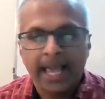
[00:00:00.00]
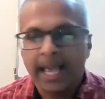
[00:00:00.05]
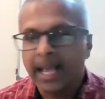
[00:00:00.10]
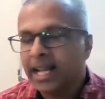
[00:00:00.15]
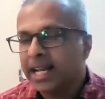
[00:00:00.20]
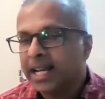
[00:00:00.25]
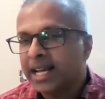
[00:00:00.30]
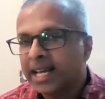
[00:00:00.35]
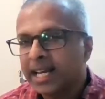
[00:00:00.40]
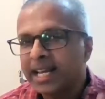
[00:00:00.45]

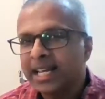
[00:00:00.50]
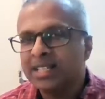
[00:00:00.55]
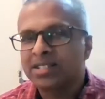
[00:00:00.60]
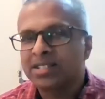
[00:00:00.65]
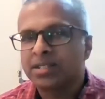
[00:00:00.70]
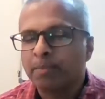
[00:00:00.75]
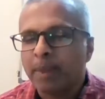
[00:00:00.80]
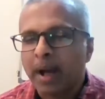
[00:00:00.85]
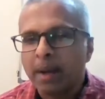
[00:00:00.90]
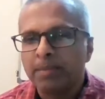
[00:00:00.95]

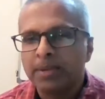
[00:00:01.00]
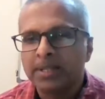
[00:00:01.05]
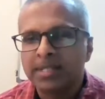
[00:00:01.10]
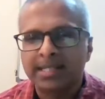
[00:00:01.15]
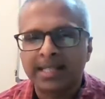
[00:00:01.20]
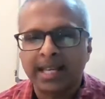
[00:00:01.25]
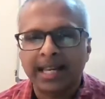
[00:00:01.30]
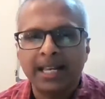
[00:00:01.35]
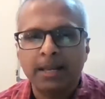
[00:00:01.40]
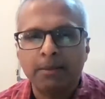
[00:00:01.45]
Increased Bible
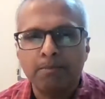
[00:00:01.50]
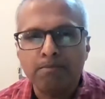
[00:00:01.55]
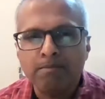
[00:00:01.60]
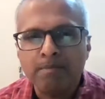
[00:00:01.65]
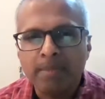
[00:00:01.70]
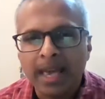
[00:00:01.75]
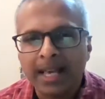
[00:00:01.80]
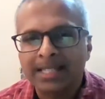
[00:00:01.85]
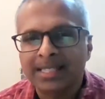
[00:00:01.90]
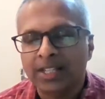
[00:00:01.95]
study
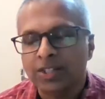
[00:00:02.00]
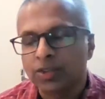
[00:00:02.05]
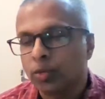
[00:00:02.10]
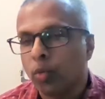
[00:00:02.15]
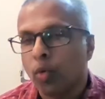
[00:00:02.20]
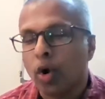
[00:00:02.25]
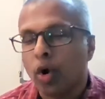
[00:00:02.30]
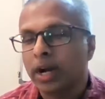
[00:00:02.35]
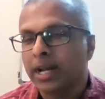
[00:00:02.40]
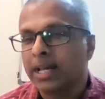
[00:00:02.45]
makes us
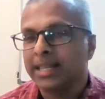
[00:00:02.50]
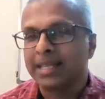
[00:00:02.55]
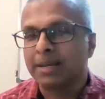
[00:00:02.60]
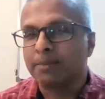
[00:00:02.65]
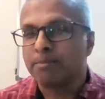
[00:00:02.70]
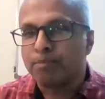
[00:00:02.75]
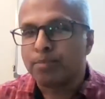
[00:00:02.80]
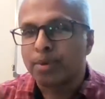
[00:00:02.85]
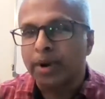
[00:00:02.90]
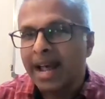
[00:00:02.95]
walk in
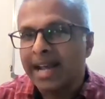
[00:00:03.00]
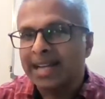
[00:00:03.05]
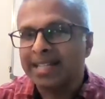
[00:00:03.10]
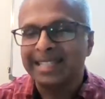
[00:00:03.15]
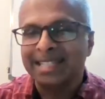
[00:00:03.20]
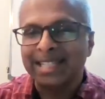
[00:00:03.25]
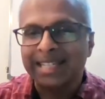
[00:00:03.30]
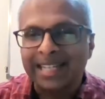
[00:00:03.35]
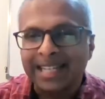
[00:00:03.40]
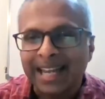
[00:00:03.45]
the
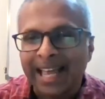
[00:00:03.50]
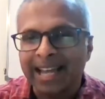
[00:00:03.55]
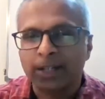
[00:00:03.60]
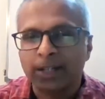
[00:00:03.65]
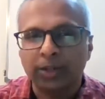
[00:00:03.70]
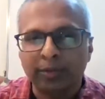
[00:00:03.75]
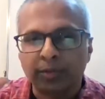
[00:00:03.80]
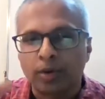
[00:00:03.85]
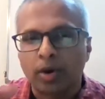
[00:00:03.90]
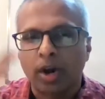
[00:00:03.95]
brighter
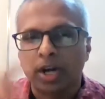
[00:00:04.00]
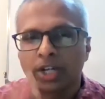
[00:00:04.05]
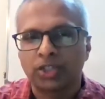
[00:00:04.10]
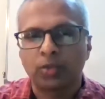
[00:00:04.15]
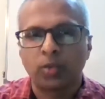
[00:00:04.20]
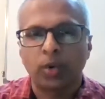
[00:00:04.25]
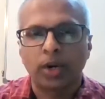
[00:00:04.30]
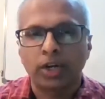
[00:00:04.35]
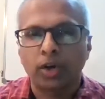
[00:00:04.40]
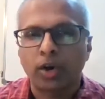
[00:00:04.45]
light of
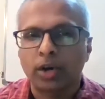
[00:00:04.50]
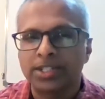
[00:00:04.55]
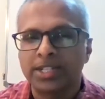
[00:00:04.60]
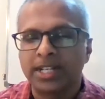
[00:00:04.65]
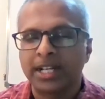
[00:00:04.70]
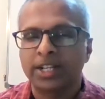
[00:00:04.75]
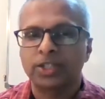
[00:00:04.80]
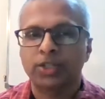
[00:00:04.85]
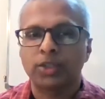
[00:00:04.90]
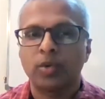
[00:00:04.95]
God's word,
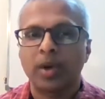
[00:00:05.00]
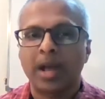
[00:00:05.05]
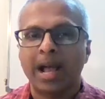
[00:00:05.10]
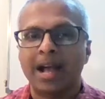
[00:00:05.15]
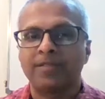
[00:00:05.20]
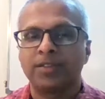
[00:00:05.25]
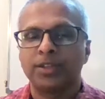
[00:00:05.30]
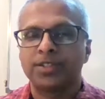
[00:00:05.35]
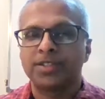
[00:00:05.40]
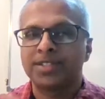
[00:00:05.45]
causing us to
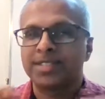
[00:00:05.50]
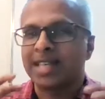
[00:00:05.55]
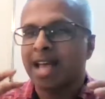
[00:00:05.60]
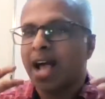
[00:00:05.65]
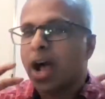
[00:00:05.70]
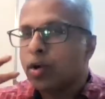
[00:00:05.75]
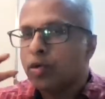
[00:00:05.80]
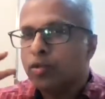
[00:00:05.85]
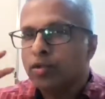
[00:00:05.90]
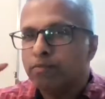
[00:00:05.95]
have a
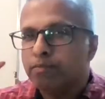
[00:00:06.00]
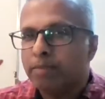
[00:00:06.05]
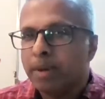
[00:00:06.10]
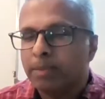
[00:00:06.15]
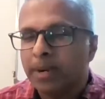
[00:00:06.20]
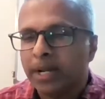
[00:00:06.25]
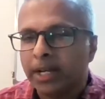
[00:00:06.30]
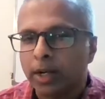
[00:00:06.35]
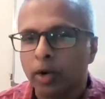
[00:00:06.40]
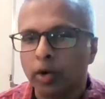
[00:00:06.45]
sound
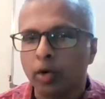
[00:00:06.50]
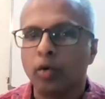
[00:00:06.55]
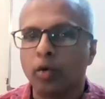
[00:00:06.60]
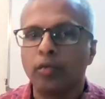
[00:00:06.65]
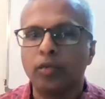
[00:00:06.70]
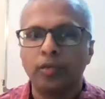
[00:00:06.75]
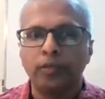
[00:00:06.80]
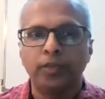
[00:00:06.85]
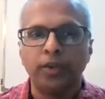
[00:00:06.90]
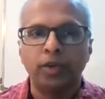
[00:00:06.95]
biblical
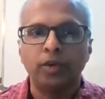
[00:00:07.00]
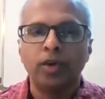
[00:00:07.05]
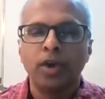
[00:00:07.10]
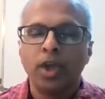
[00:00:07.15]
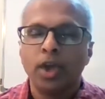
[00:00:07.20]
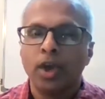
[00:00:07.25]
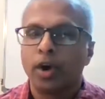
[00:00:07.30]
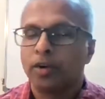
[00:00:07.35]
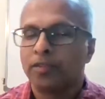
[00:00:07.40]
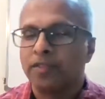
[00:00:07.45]
overview
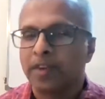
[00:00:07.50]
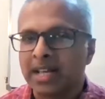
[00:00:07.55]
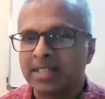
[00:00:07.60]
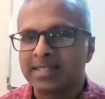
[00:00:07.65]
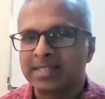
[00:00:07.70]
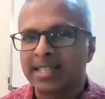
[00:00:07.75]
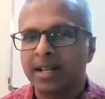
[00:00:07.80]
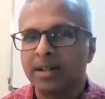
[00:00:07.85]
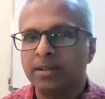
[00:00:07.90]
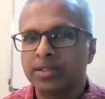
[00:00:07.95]
of
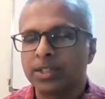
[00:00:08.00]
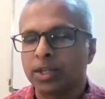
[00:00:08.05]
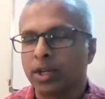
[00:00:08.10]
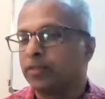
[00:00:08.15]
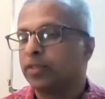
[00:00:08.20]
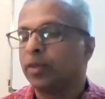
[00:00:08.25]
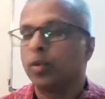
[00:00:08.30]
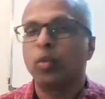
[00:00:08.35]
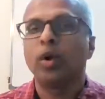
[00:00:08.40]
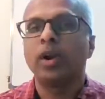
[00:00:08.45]
ourselves and
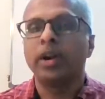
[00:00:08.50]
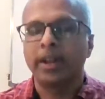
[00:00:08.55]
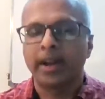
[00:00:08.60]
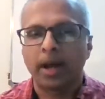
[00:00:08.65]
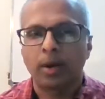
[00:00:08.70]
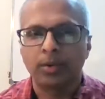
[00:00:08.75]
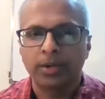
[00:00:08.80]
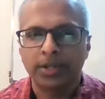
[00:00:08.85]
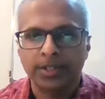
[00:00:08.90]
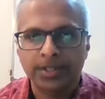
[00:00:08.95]
of the world
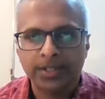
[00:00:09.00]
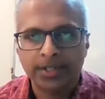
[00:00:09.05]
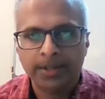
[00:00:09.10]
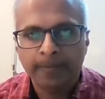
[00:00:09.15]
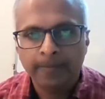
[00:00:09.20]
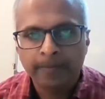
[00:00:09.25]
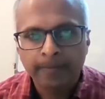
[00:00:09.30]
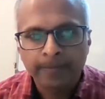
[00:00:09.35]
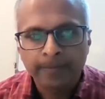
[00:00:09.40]
around us.